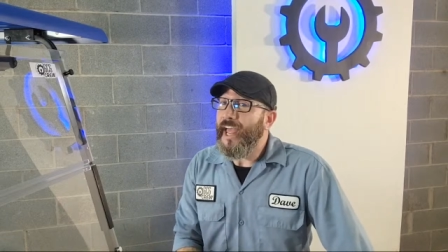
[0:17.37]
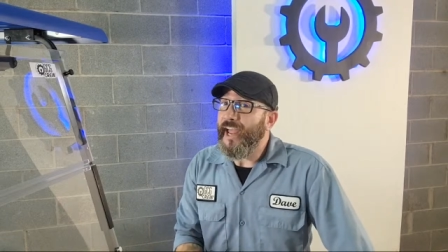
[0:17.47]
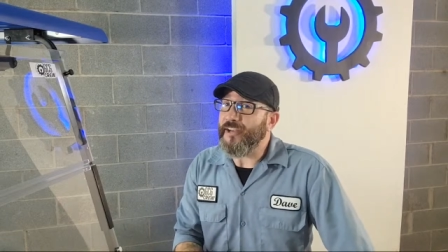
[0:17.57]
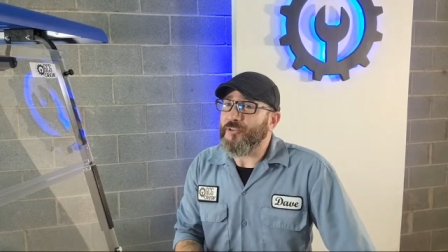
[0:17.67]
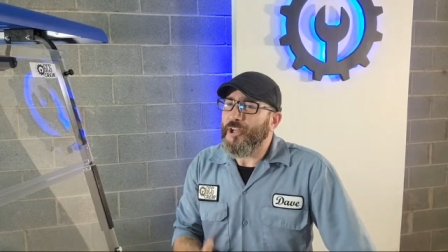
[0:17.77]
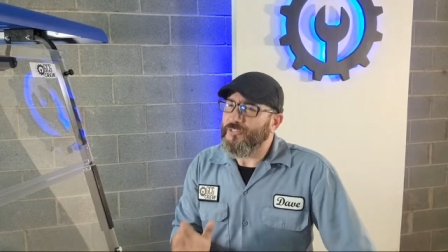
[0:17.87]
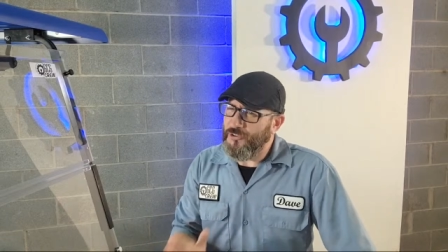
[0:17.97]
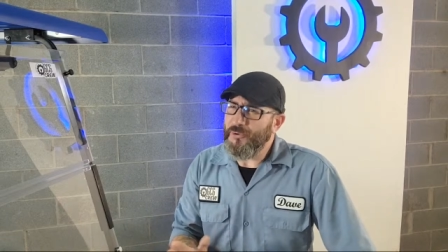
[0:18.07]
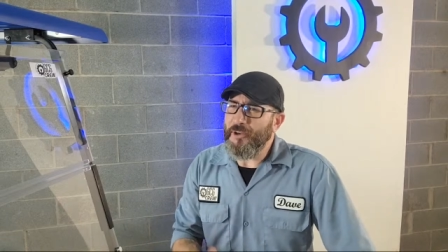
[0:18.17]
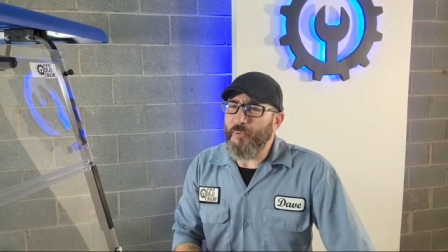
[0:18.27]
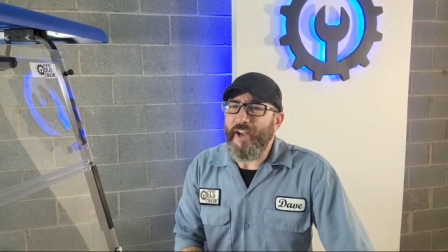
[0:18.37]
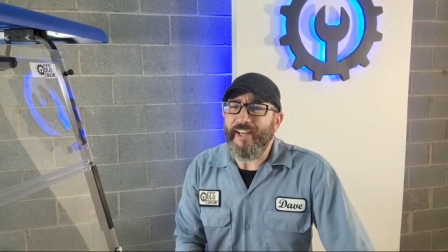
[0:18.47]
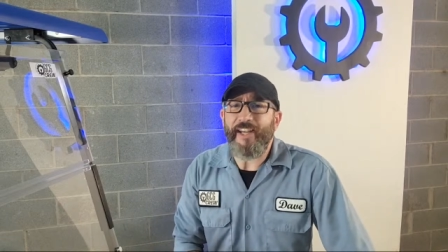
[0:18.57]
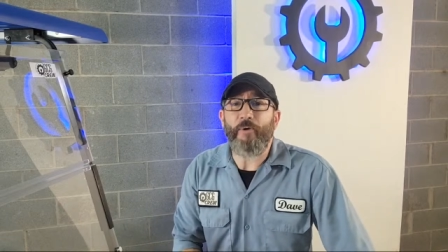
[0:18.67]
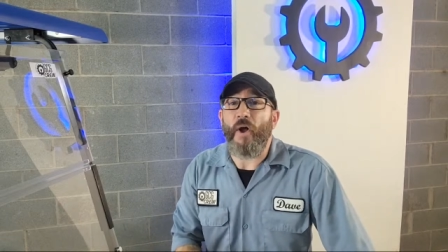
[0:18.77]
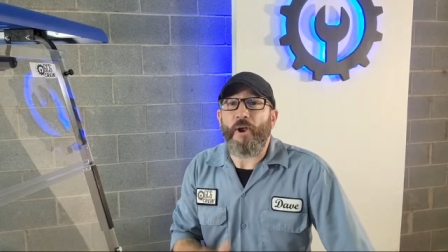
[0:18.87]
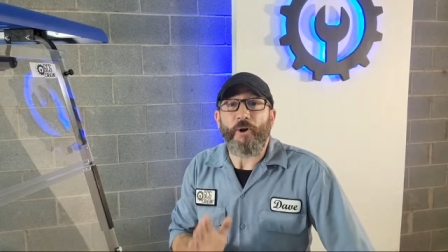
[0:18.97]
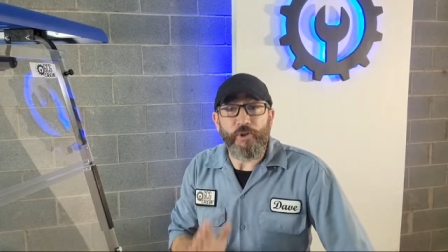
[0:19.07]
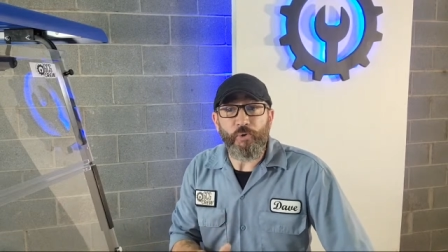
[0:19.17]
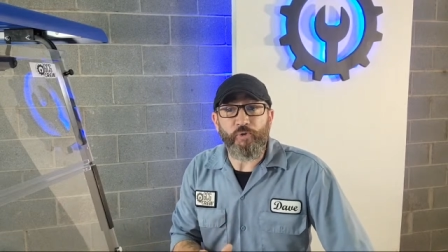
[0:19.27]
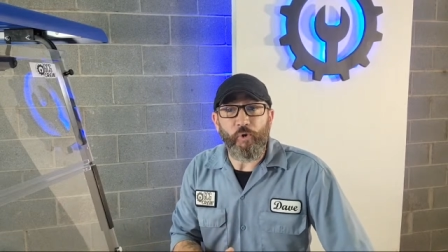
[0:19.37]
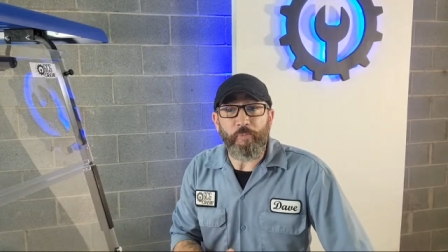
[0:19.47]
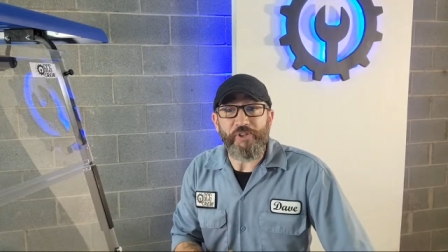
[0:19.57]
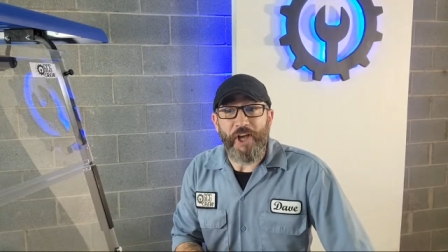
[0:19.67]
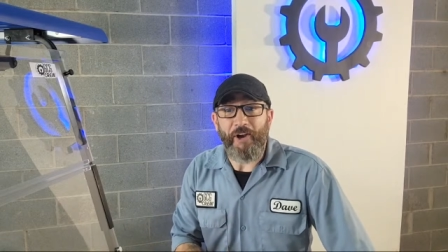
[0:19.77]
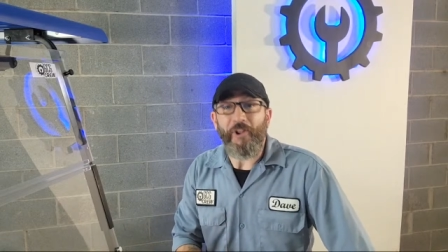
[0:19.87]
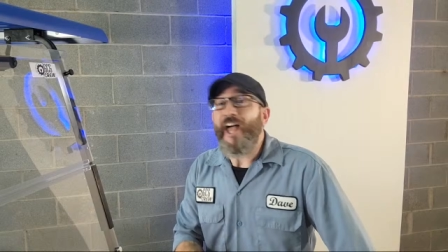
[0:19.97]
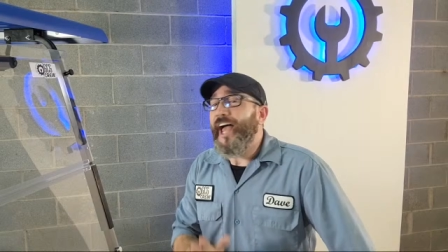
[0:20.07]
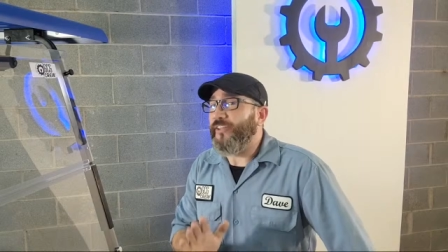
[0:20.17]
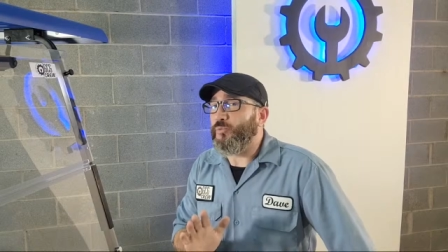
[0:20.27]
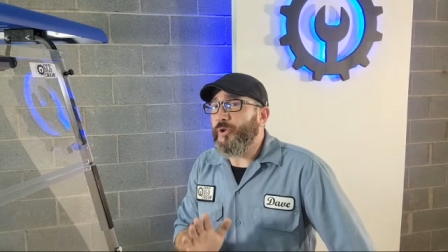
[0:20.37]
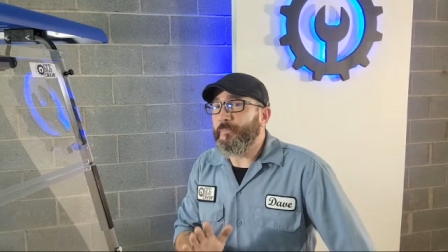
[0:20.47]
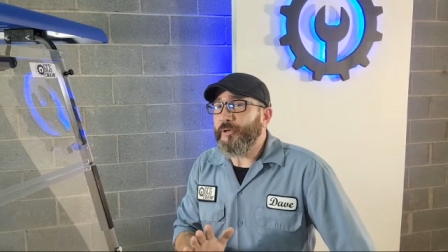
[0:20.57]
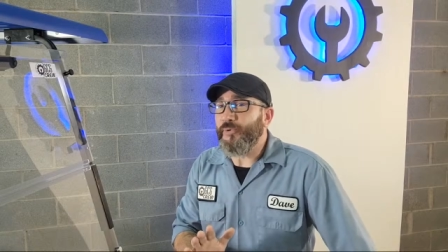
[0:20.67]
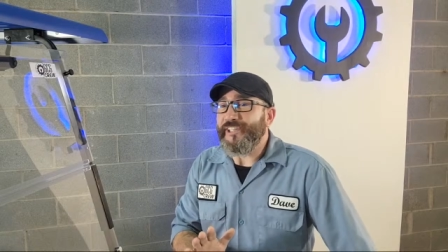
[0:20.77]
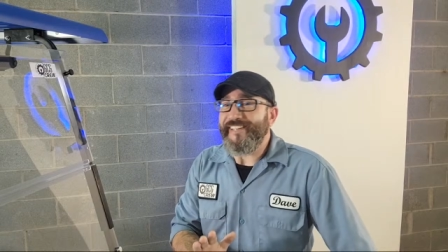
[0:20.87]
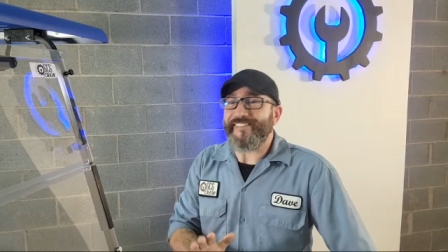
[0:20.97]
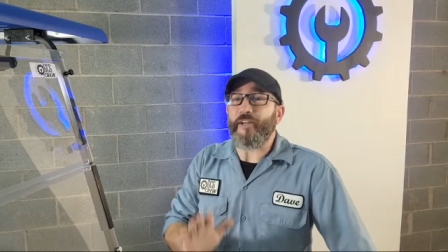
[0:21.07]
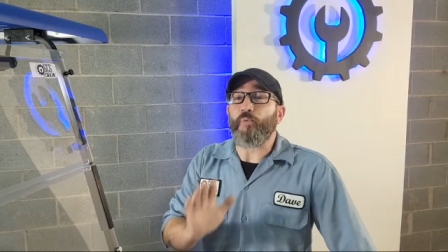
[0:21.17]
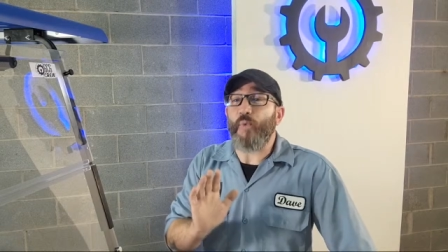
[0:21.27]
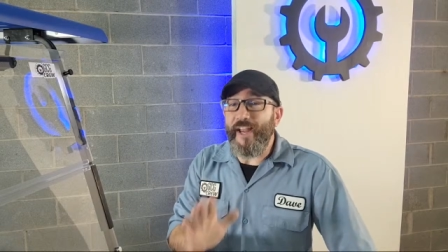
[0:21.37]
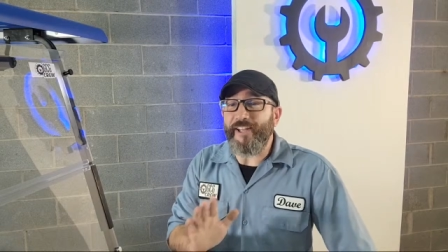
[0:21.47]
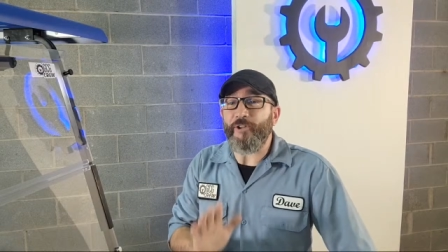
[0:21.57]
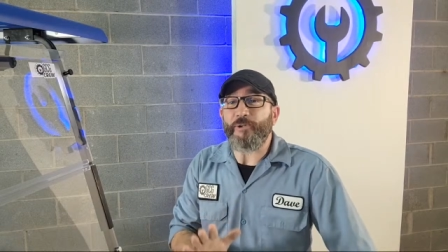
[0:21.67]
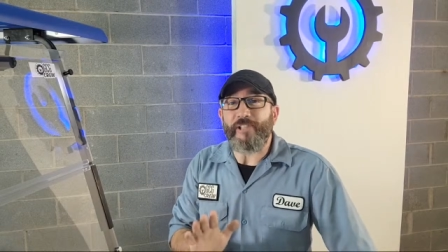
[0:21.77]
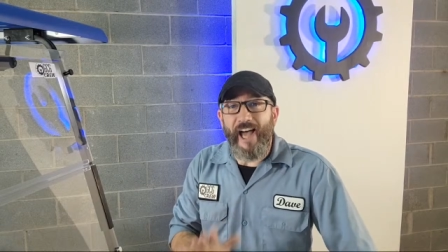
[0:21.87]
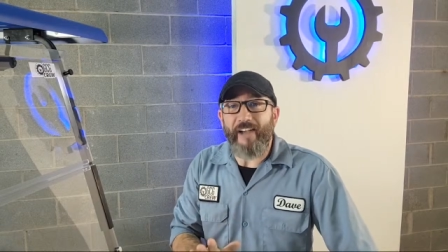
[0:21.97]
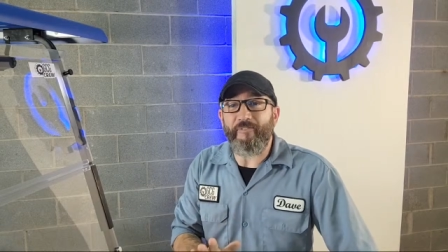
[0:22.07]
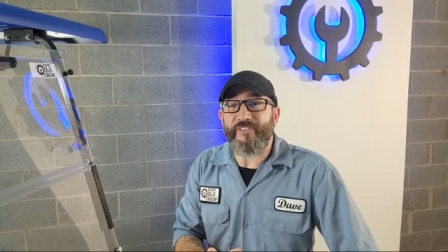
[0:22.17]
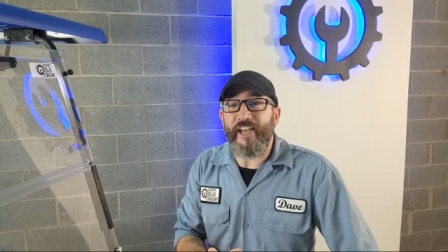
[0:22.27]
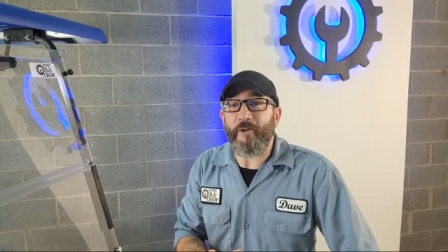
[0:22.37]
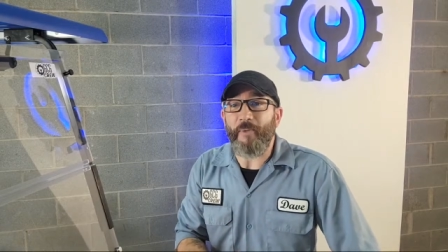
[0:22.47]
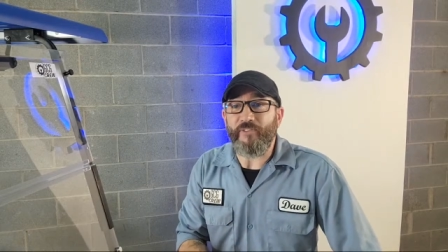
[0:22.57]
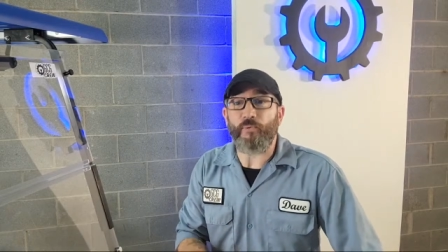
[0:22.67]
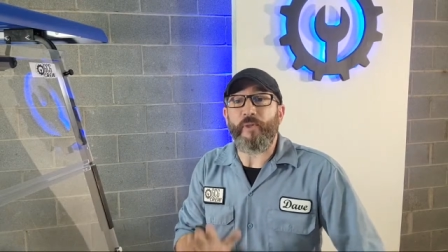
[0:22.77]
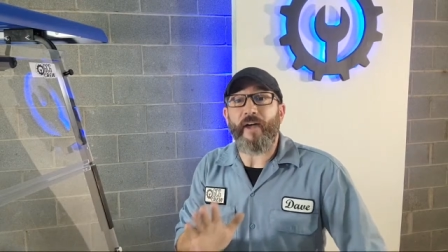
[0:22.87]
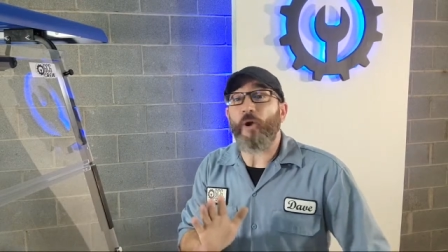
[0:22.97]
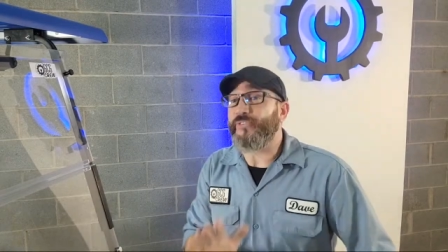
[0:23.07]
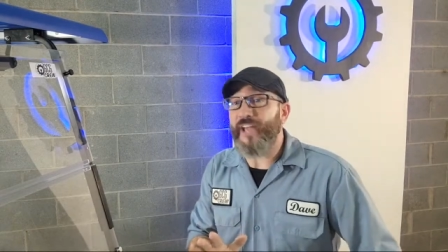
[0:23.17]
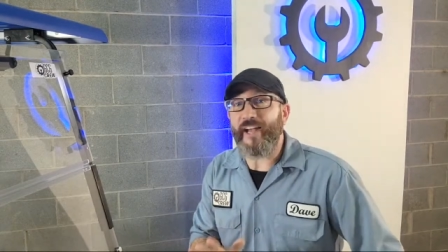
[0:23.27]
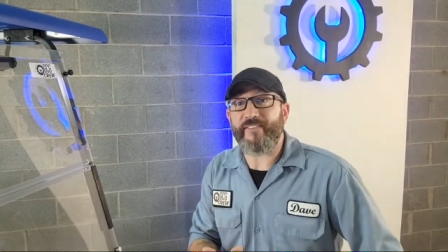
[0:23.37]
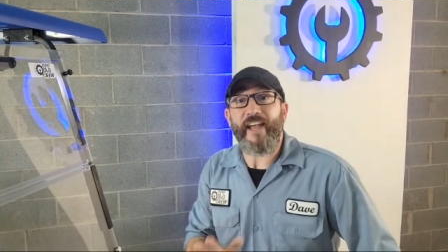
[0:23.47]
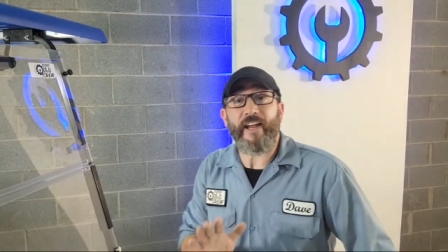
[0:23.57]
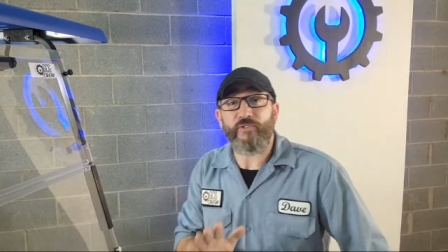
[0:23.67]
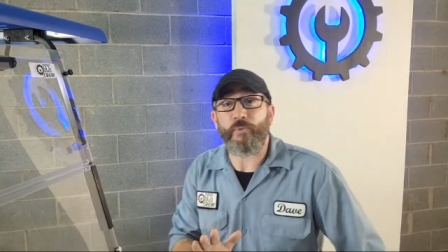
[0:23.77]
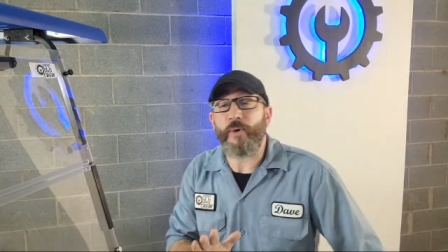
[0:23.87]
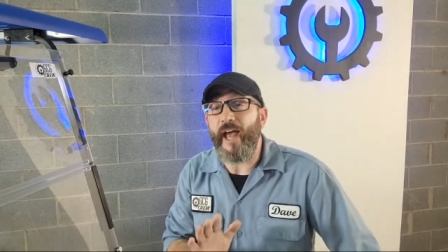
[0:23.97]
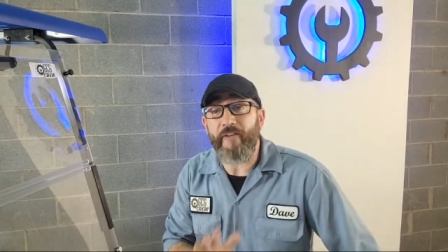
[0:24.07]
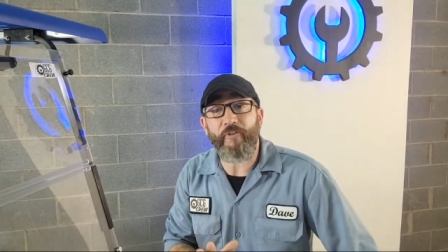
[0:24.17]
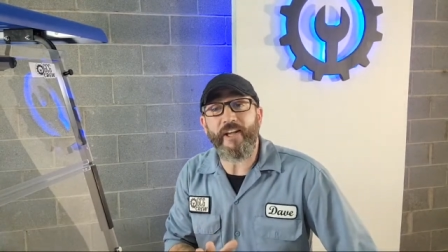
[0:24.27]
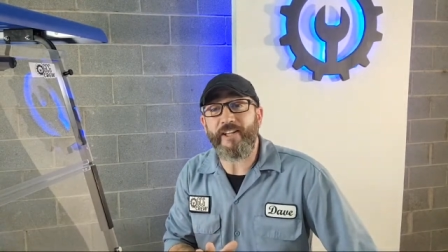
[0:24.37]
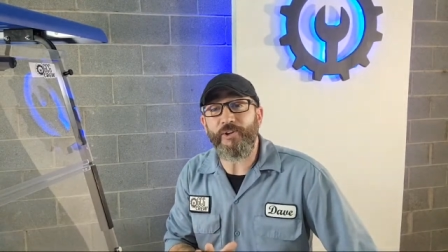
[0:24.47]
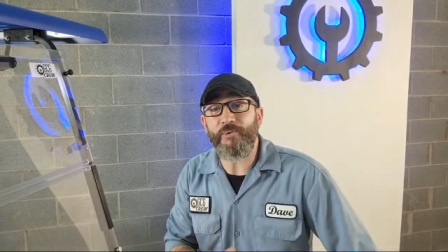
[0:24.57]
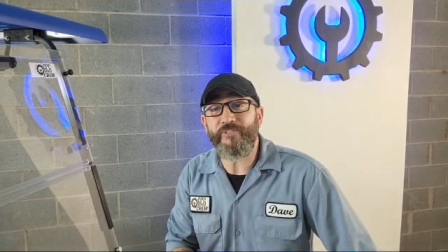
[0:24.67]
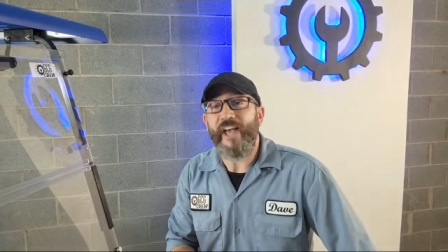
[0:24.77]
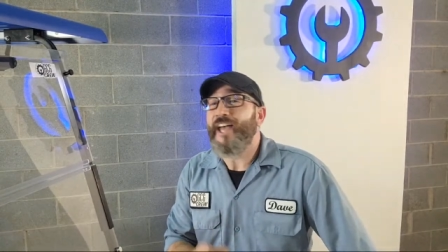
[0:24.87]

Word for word: And tune in right here on our YouTube channel, as we'll be releasing regular live segments with our techs answering F A Qs,